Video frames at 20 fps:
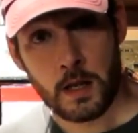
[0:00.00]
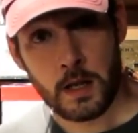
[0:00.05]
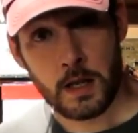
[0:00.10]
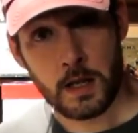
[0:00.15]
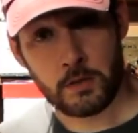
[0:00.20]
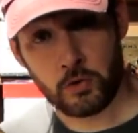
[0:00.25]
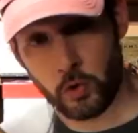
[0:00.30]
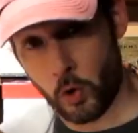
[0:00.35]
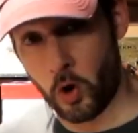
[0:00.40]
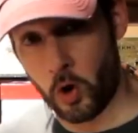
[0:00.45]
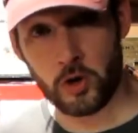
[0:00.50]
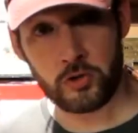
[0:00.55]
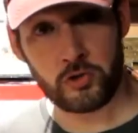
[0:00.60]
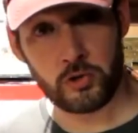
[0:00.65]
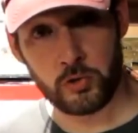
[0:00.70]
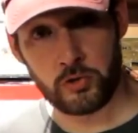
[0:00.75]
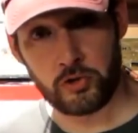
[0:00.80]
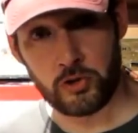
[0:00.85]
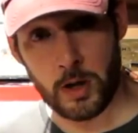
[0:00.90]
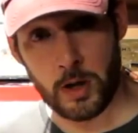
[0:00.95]
It's
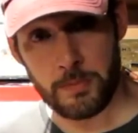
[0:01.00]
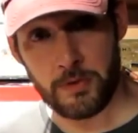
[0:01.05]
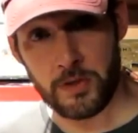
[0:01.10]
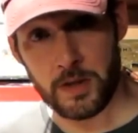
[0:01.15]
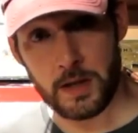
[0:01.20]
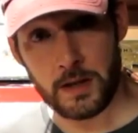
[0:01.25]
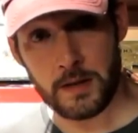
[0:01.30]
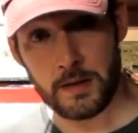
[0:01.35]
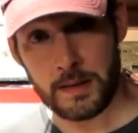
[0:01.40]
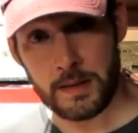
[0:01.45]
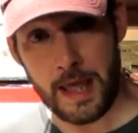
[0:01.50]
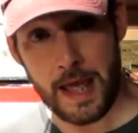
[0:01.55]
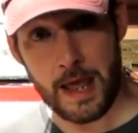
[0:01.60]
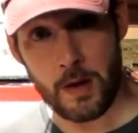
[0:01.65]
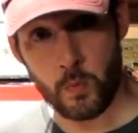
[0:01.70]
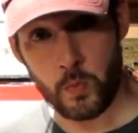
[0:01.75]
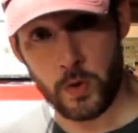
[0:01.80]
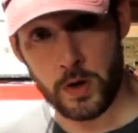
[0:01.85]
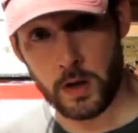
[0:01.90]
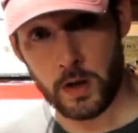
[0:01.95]
also something
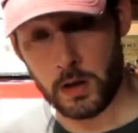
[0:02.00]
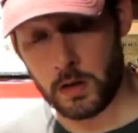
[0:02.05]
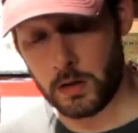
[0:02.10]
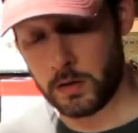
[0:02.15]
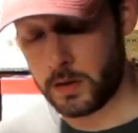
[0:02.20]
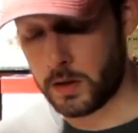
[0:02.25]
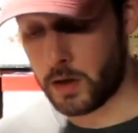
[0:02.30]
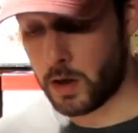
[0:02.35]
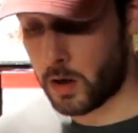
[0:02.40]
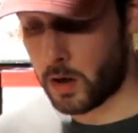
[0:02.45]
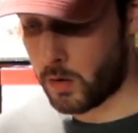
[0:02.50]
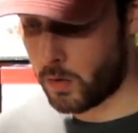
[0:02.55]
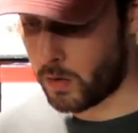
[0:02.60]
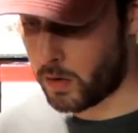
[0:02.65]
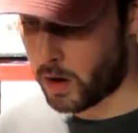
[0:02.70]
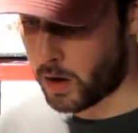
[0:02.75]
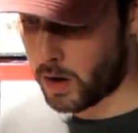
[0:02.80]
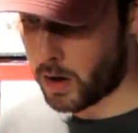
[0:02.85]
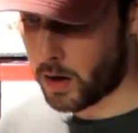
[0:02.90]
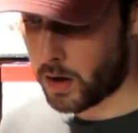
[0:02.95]
that will, you know,
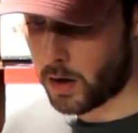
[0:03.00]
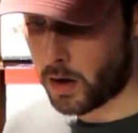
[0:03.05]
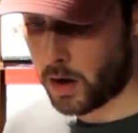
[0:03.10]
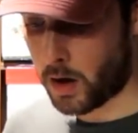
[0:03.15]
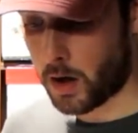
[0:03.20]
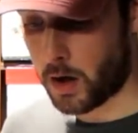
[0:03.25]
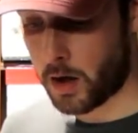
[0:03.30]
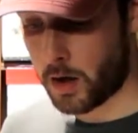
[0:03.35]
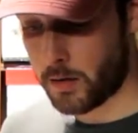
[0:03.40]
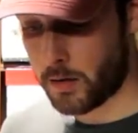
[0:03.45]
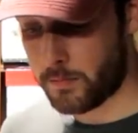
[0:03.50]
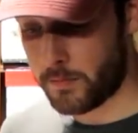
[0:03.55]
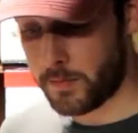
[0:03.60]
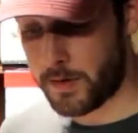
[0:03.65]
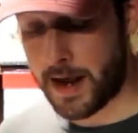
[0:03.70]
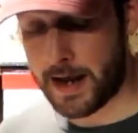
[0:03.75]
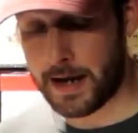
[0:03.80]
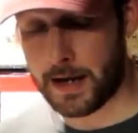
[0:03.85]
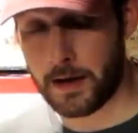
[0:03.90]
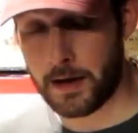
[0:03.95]
our
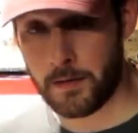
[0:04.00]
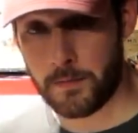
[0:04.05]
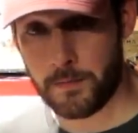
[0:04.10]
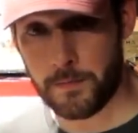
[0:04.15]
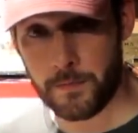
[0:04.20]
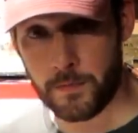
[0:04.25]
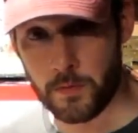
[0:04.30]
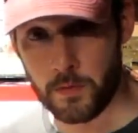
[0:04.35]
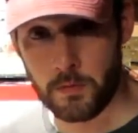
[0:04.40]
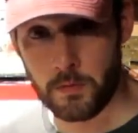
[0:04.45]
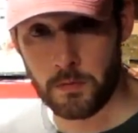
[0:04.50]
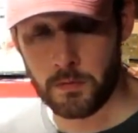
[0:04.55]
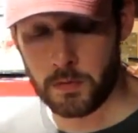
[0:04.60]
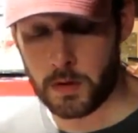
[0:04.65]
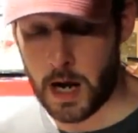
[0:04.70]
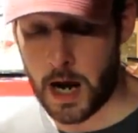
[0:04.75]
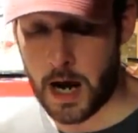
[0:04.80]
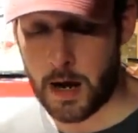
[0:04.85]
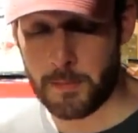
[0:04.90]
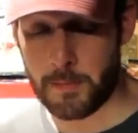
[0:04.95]
negative
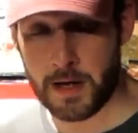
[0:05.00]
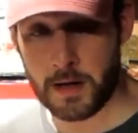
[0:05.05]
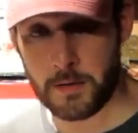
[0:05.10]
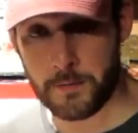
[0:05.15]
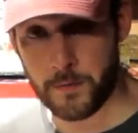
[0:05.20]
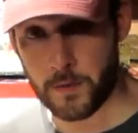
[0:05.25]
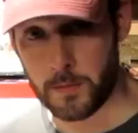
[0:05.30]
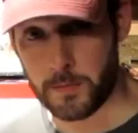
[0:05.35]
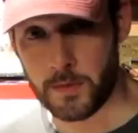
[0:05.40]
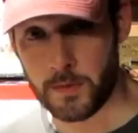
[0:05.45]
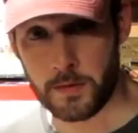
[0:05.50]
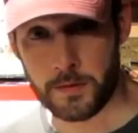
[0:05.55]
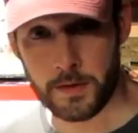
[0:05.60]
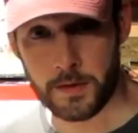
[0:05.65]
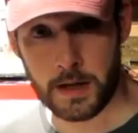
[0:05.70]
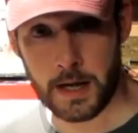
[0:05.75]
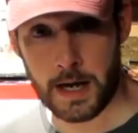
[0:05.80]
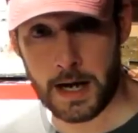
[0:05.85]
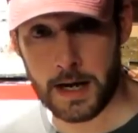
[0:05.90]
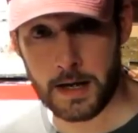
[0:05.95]
comment from the
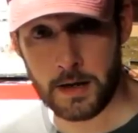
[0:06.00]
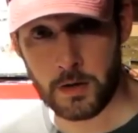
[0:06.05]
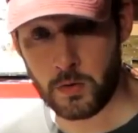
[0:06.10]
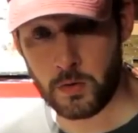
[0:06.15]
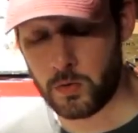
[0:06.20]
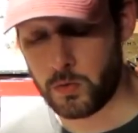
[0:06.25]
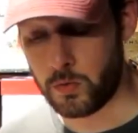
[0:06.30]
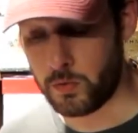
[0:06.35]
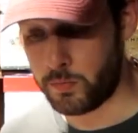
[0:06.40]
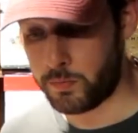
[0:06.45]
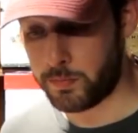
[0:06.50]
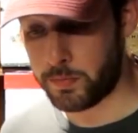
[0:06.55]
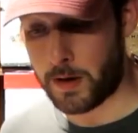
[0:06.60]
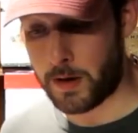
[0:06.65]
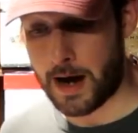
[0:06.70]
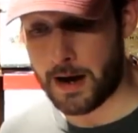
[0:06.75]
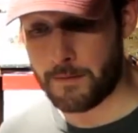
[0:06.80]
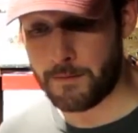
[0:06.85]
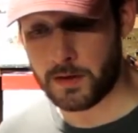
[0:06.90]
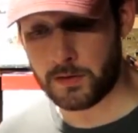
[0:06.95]
guy who
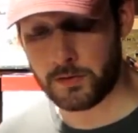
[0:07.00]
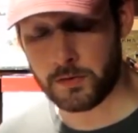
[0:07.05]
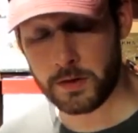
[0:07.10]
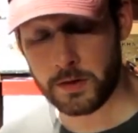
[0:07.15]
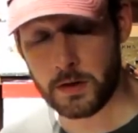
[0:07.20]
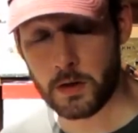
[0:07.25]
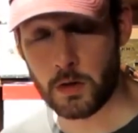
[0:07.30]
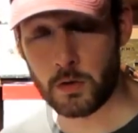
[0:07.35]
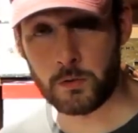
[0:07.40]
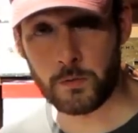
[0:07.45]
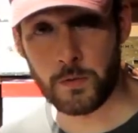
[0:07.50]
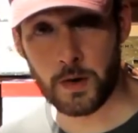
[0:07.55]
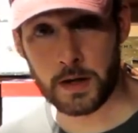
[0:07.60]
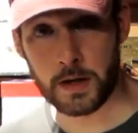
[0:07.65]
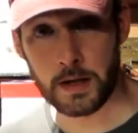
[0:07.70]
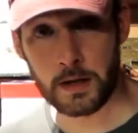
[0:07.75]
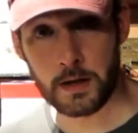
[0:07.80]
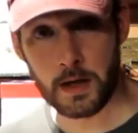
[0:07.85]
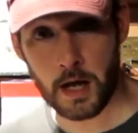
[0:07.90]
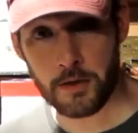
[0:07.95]
obviously knows
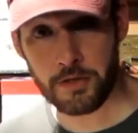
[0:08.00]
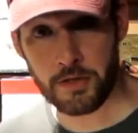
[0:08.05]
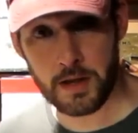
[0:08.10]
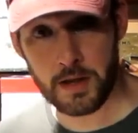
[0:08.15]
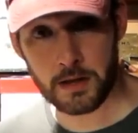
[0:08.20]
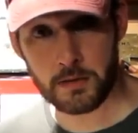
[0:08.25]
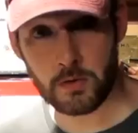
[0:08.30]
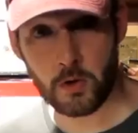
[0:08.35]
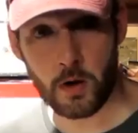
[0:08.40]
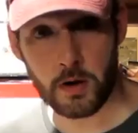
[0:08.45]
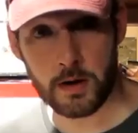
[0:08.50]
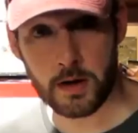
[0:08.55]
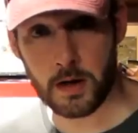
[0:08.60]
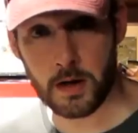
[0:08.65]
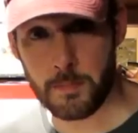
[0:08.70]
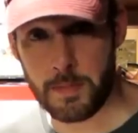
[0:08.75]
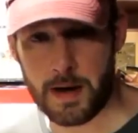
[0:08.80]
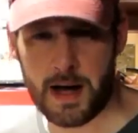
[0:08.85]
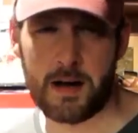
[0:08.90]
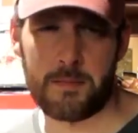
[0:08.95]
fucking nothing, talking
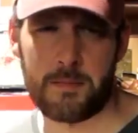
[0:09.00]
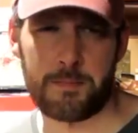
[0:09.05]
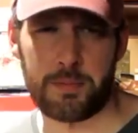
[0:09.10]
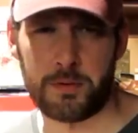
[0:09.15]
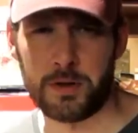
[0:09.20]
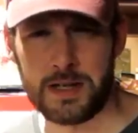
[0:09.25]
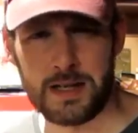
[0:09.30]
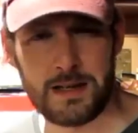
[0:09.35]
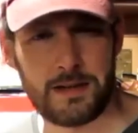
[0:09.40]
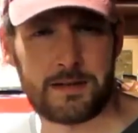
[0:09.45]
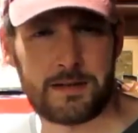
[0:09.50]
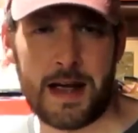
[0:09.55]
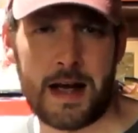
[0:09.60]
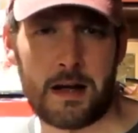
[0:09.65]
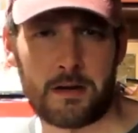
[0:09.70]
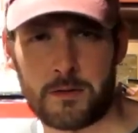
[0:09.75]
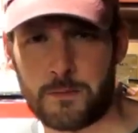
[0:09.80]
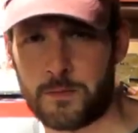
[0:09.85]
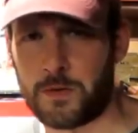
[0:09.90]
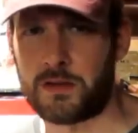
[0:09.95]
about, please,
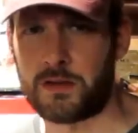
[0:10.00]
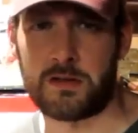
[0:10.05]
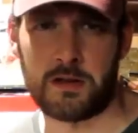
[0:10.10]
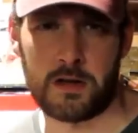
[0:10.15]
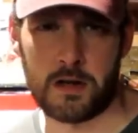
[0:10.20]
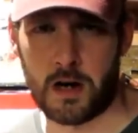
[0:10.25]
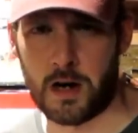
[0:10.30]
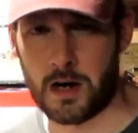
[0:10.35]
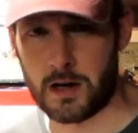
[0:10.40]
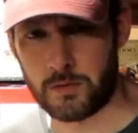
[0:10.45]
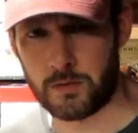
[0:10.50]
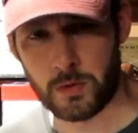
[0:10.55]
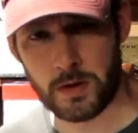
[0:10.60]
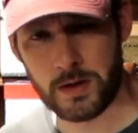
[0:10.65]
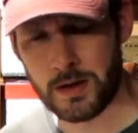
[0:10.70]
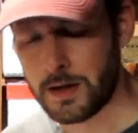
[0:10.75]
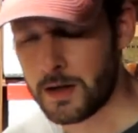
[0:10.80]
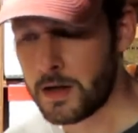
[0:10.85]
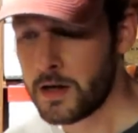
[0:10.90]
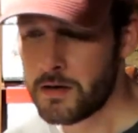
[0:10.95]
counterfeit cigars.
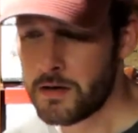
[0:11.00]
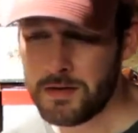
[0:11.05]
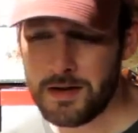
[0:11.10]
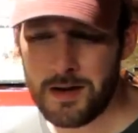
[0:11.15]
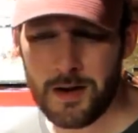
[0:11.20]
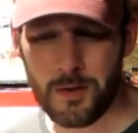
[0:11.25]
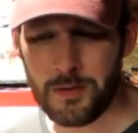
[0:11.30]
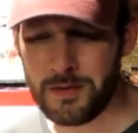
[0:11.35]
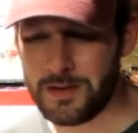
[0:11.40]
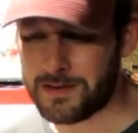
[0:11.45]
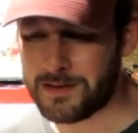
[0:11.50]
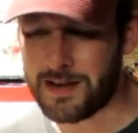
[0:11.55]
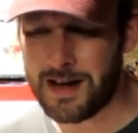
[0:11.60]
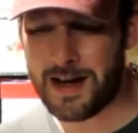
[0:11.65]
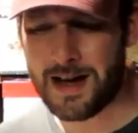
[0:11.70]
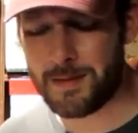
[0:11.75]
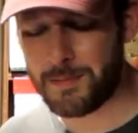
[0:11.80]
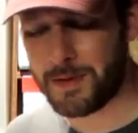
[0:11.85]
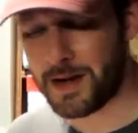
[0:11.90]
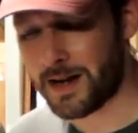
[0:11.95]
But, you know, this
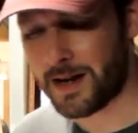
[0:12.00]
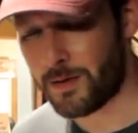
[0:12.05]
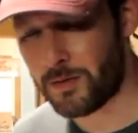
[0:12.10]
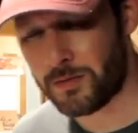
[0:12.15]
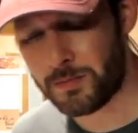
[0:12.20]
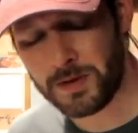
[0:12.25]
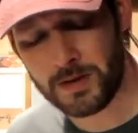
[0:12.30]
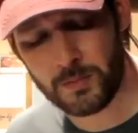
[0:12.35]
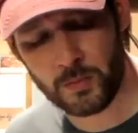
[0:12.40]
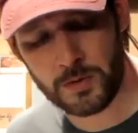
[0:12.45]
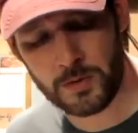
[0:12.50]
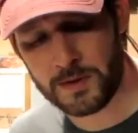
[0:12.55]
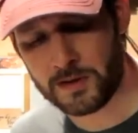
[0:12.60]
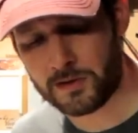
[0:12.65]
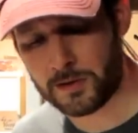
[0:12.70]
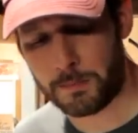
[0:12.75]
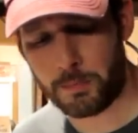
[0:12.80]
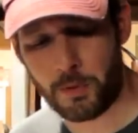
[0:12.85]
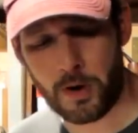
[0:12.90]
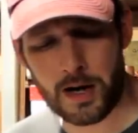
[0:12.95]
guy, man, I wouldn't be
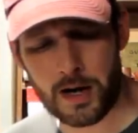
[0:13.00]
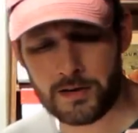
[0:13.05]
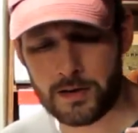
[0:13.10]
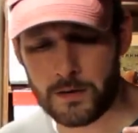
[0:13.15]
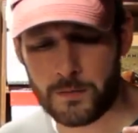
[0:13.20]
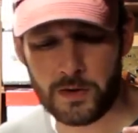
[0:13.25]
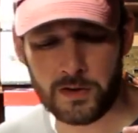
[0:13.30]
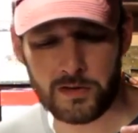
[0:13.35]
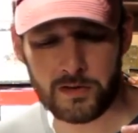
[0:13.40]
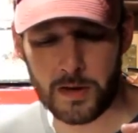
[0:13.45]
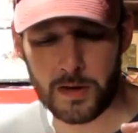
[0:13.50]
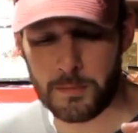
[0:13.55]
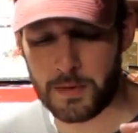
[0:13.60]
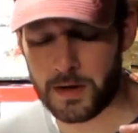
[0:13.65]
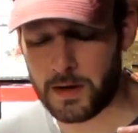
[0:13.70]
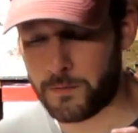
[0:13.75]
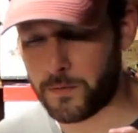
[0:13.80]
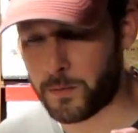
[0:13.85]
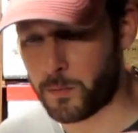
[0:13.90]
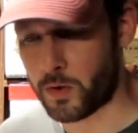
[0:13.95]
surprised if he's
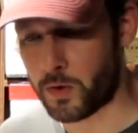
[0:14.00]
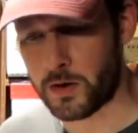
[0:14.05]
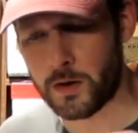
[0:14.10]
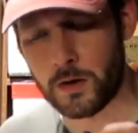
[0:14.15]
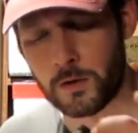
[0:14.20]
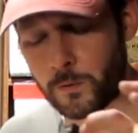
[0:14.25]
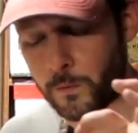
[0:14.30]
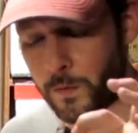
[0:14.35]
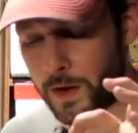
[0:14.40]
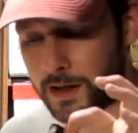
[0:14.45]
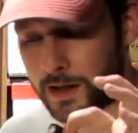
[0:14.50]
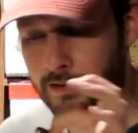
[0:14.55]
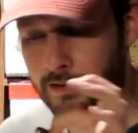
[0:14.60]
somebody from one of those fake